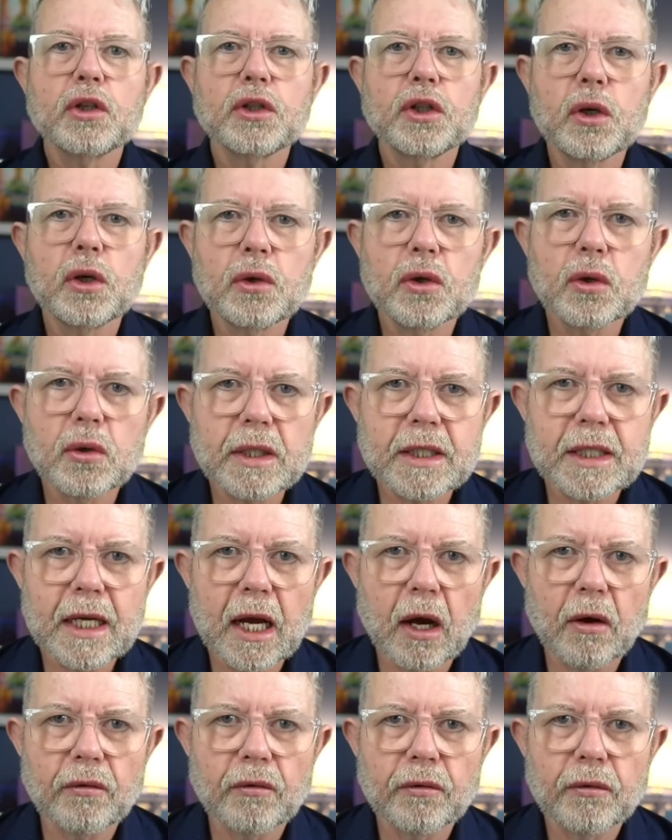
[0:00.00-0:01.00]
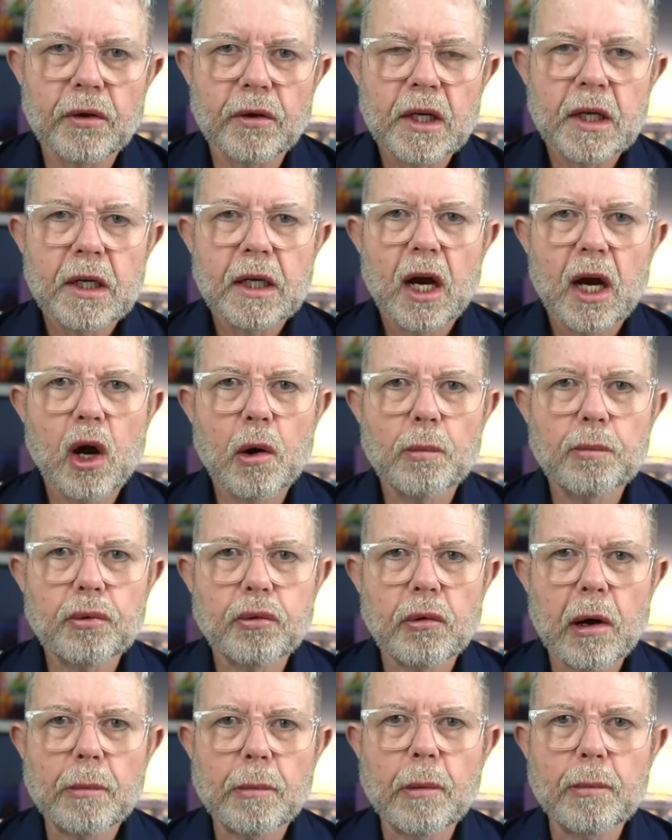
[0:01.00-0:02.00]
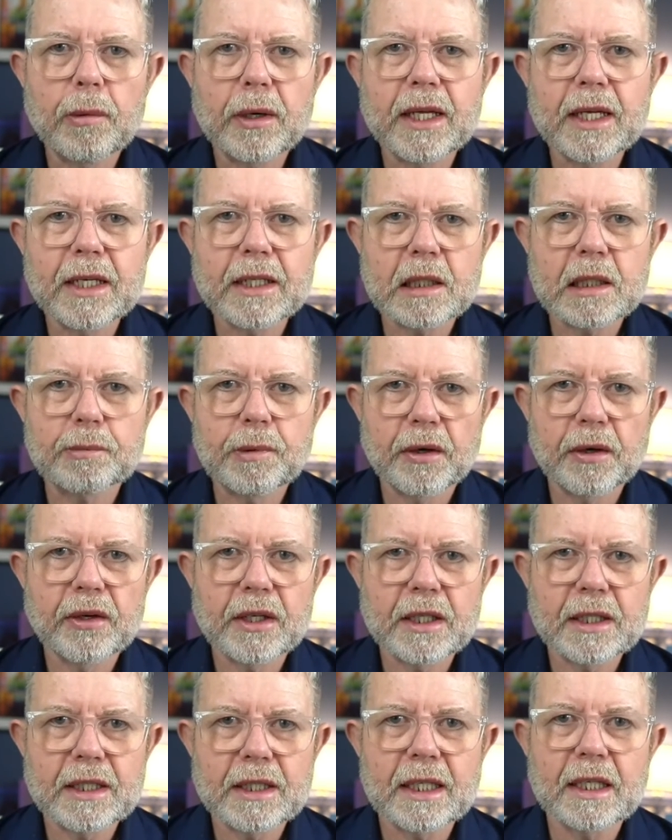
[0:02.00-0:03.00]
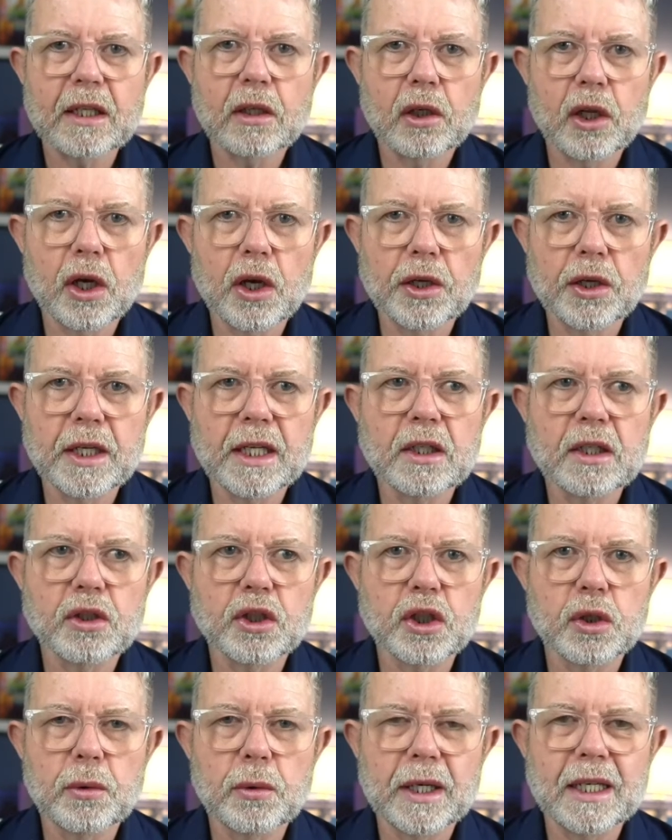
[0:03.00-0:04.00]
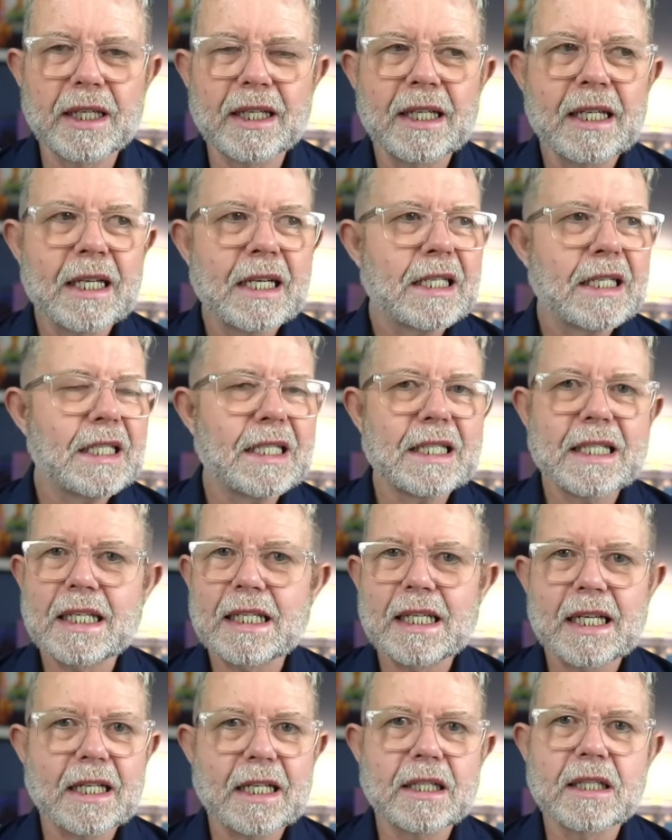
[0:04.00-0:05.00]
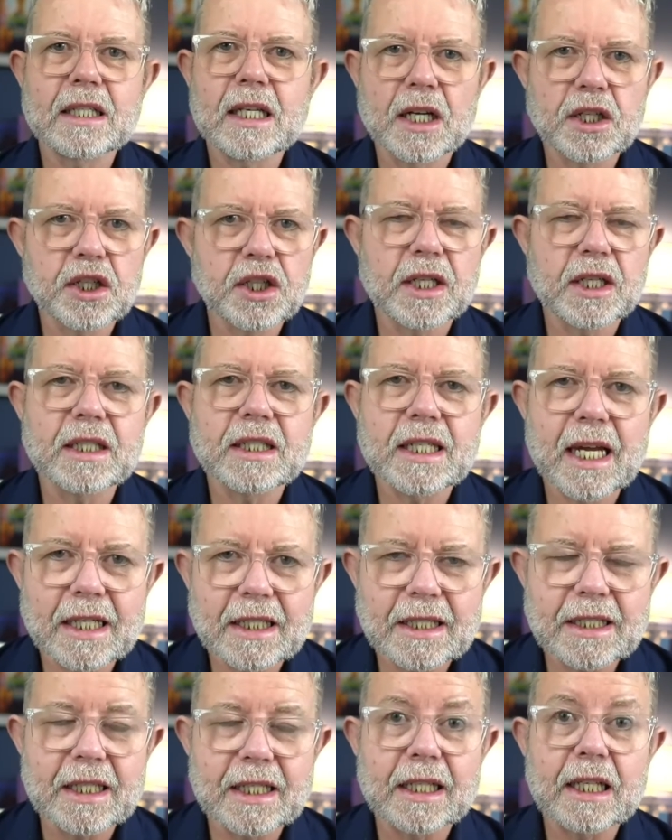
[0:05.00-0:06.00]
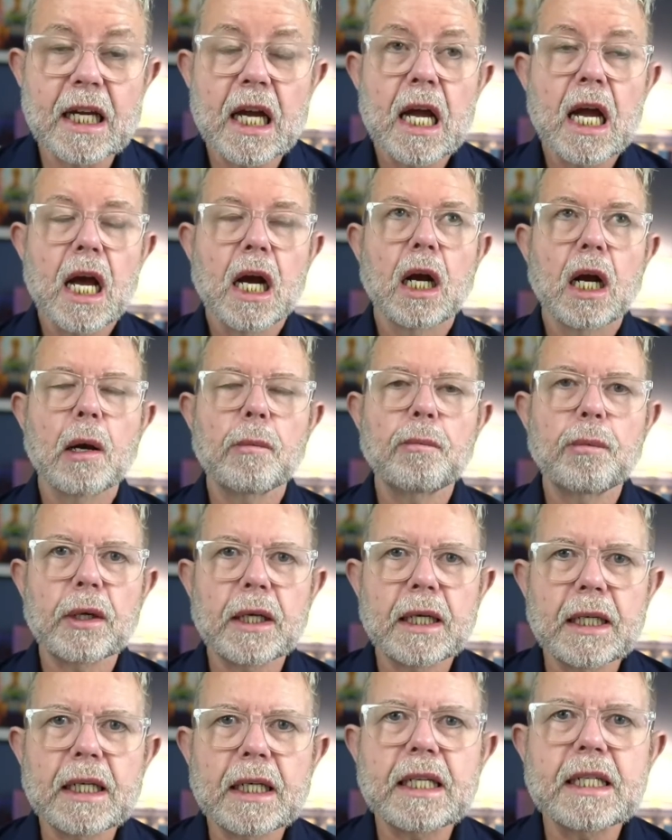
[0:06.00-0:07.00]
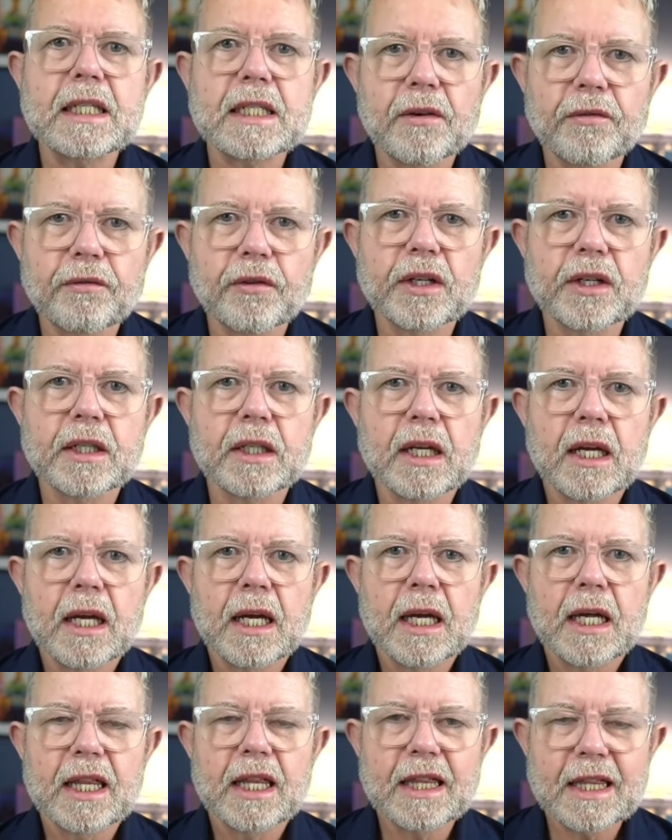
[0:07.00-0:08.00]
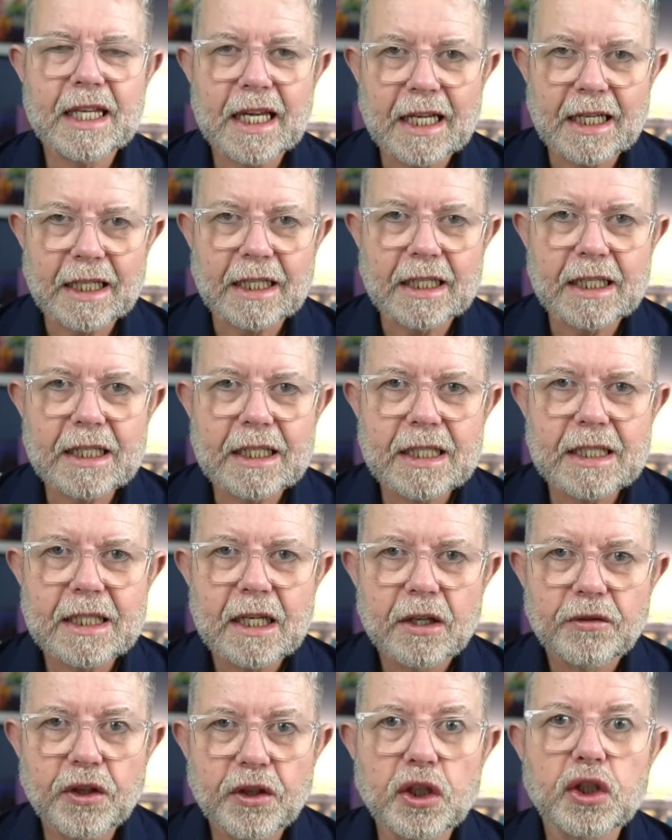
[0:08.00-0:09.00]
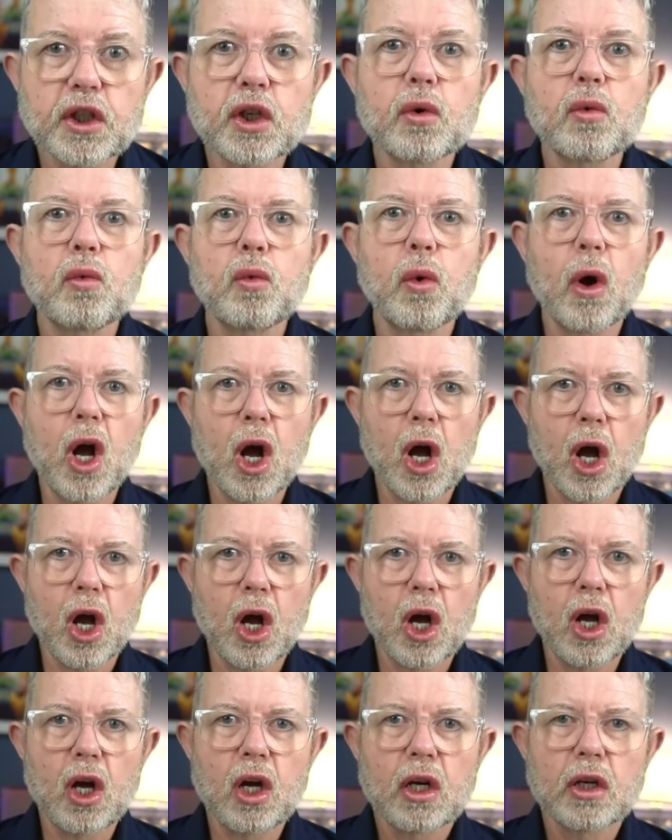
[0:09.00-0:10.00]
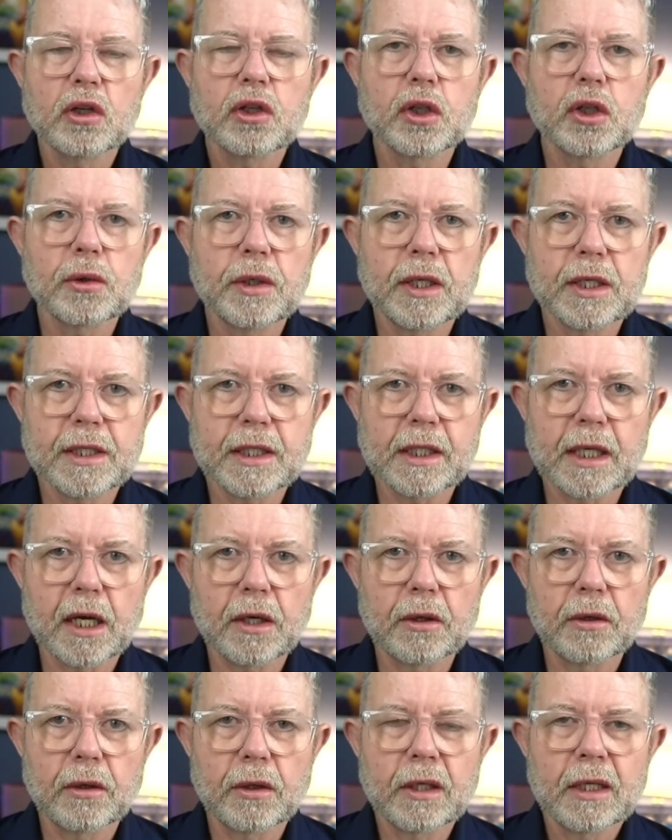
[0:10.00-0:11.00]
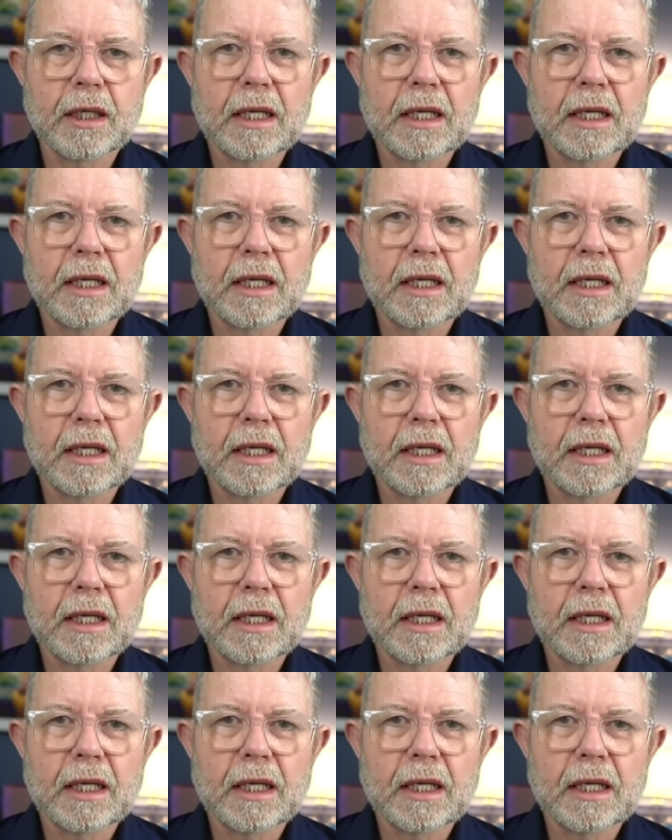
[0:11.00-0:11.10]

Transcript: You yourself are probably experiencing, learning, doing, seeing, touching, tasting completely different things than you were two years ago